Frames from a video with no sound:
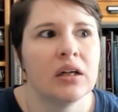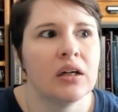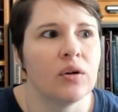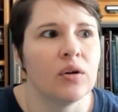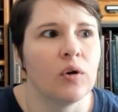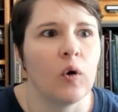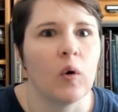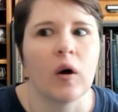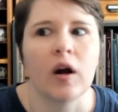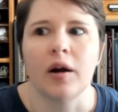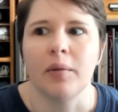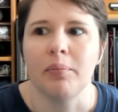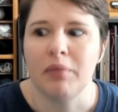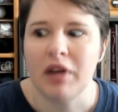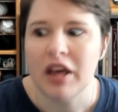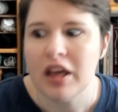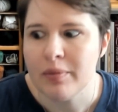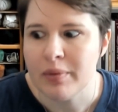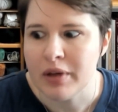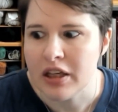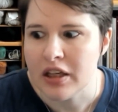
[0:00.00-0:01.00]
Or
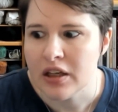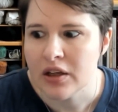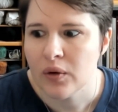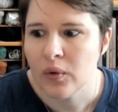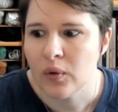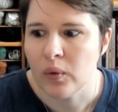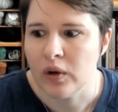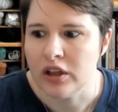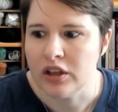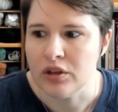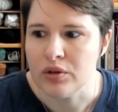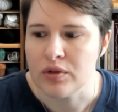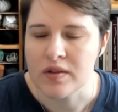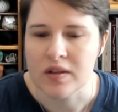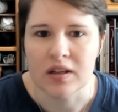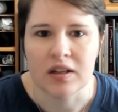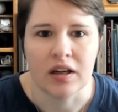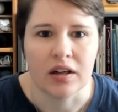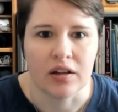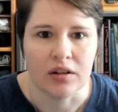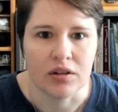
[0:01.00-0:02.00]
maybe when you send
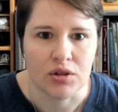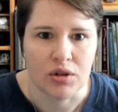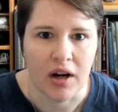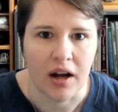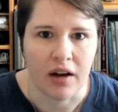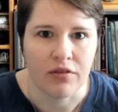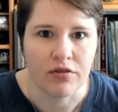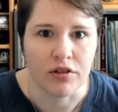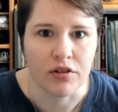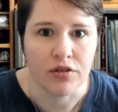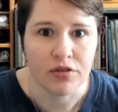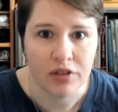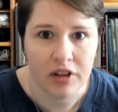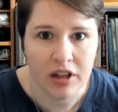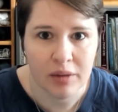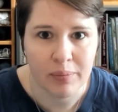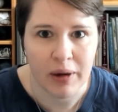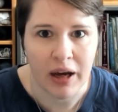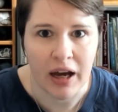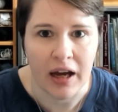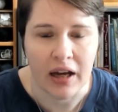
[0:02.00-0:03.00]
out a draft for
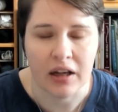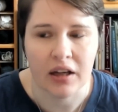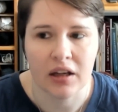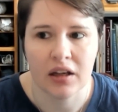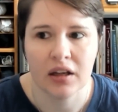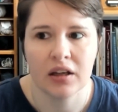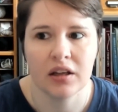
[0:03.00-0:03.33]
feedback,